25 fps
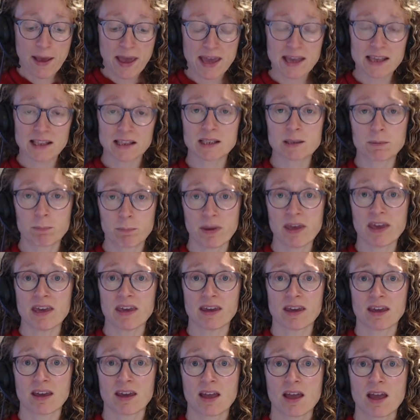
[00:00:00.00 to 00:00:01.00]
it's
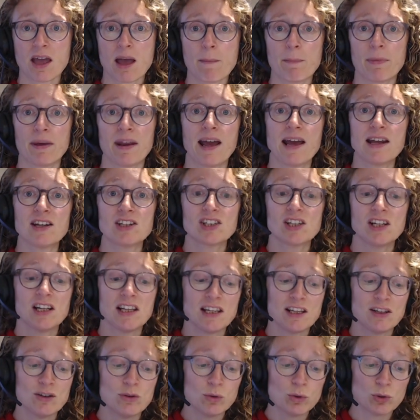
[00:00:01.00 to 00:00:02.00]
big. But
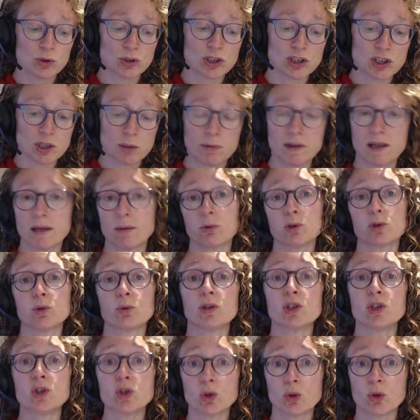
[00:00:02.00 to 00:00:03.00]
actually, in order to be able to
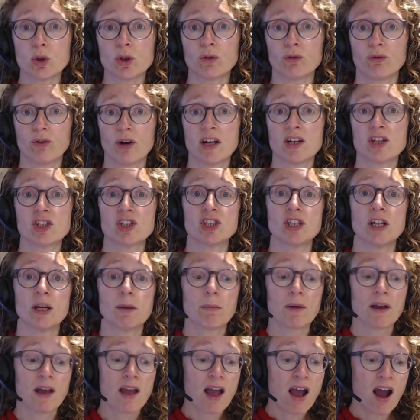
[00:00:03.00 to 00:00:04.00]
enjoy
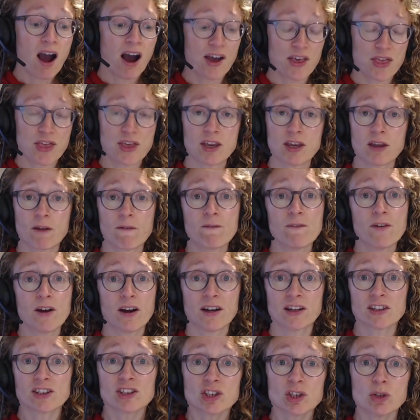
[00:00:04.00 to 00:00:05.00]
friendship, I think
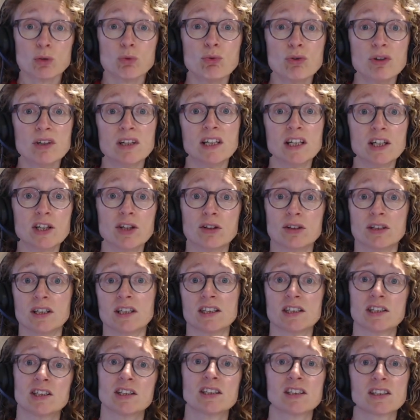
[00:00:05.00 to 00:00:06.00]
first you really do
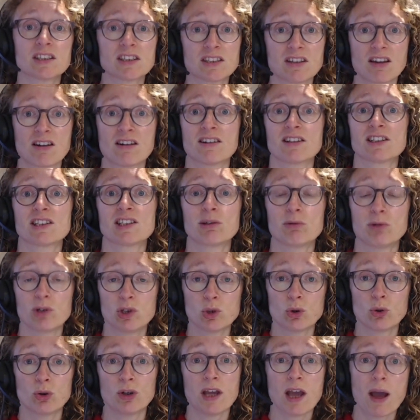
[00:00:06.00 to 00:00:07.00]
need to start to
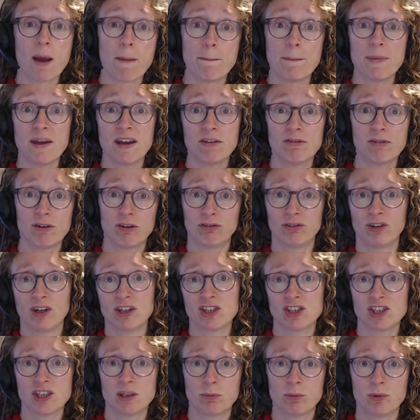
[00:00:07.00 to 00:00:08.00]
enjoy a bit of a
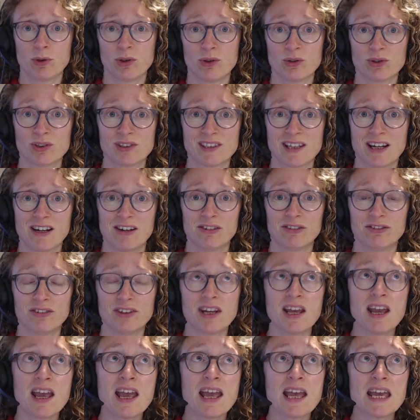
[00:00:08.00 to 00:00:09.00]
friendship with yourself.
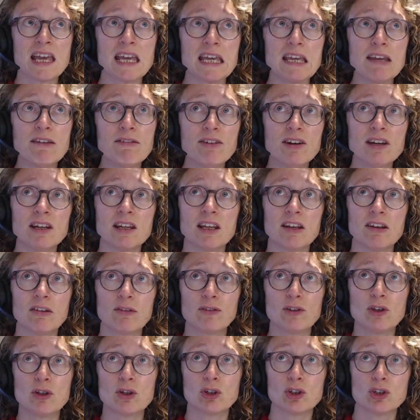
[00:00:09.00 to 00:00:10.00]
And even even
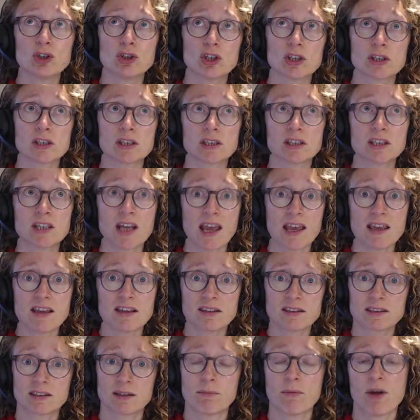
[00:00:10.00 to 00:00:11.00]
if you can just
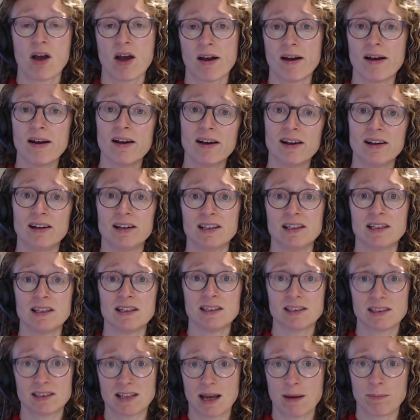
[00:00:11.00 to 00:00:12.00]
take some early
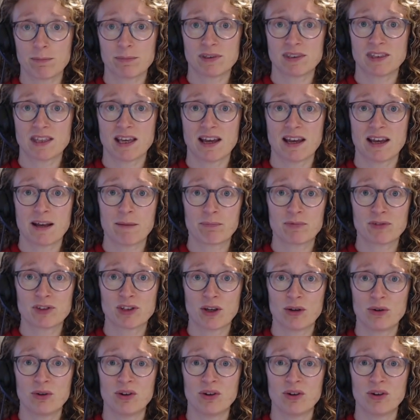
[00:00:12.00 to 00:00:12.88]
steps there, so